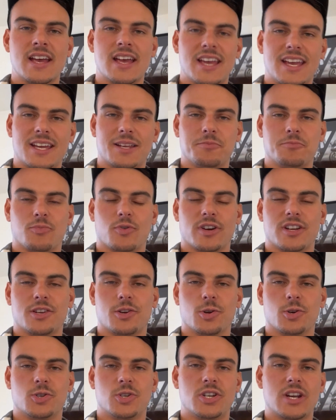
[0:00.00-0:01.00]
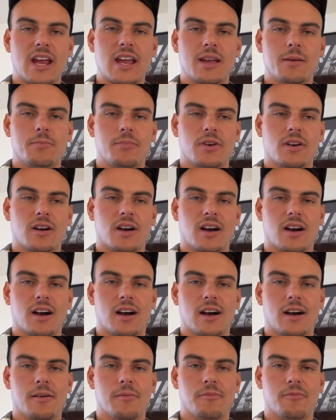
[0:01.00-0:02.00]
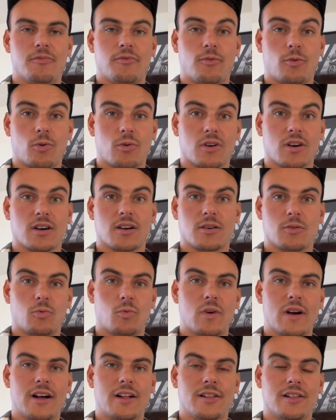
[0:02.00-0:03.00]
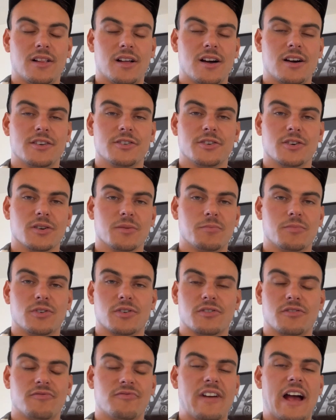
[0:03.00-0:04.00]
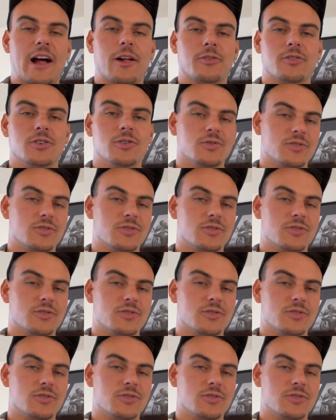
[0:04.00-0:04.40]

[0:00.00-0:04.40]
in pretty good shape for well under book value.